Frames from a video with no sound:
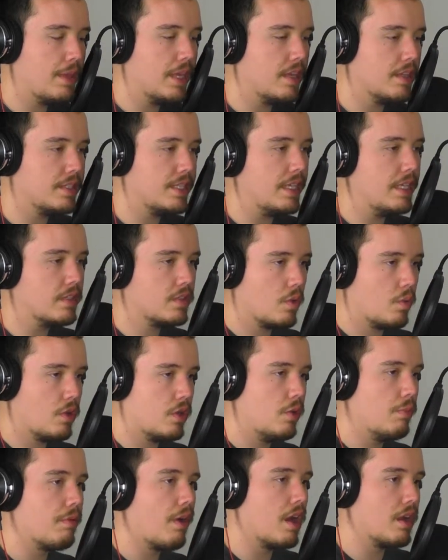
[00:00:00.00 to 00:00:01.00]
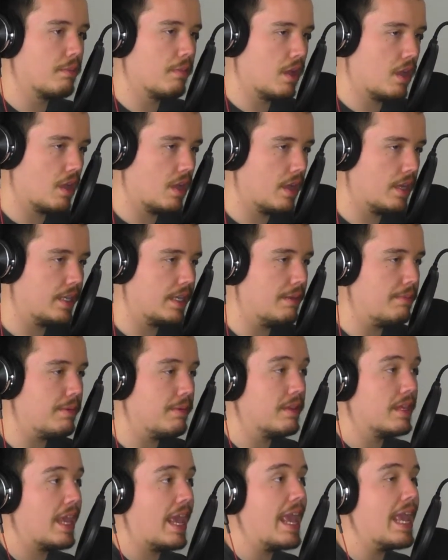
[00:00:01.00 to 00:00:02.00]
because he's the one who brought him on. He
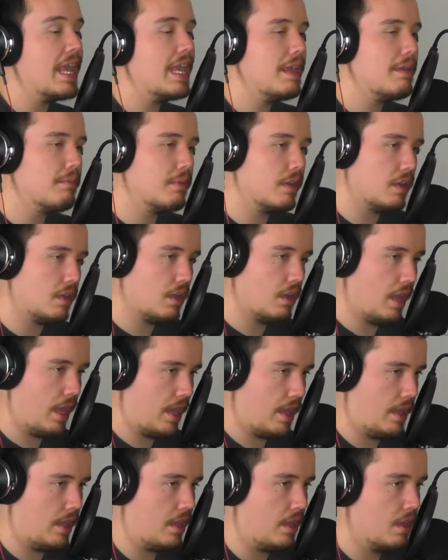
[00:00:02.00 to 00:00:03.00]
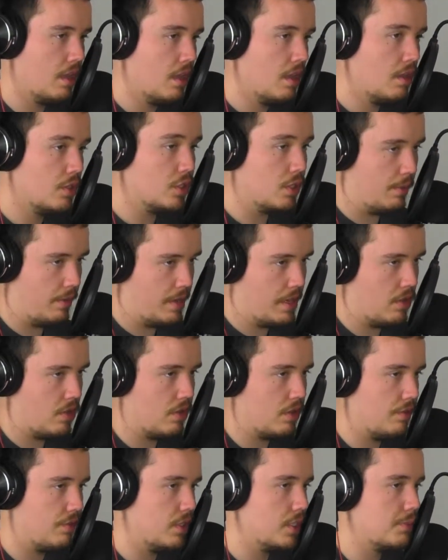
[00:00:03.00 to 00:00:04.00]
became a superhero
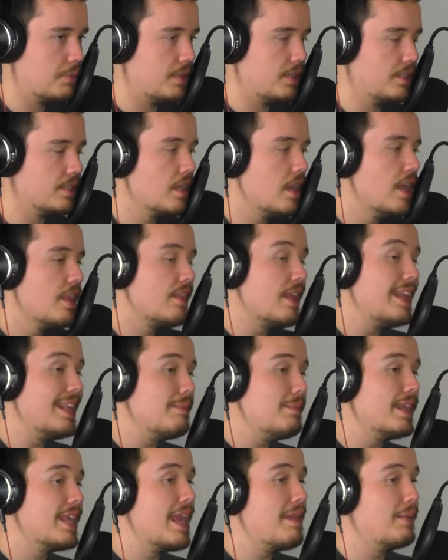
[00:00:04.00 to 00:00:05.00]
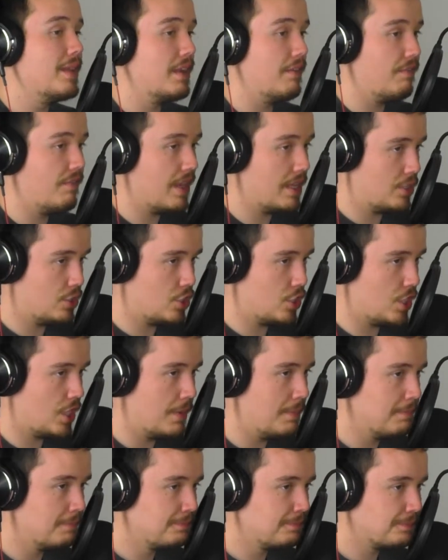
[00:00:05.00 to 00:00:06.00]
in the first place. Yeah. Then he became an
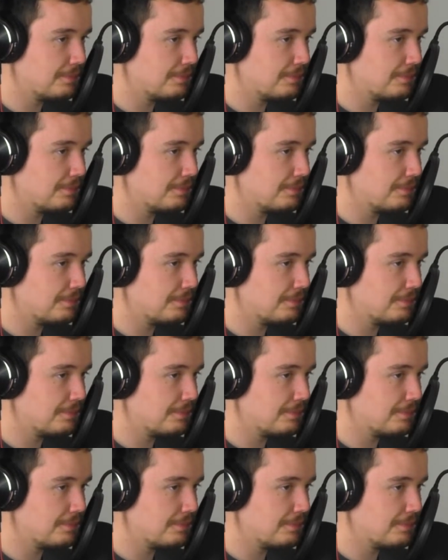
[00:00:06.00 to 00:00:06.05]
Avenger.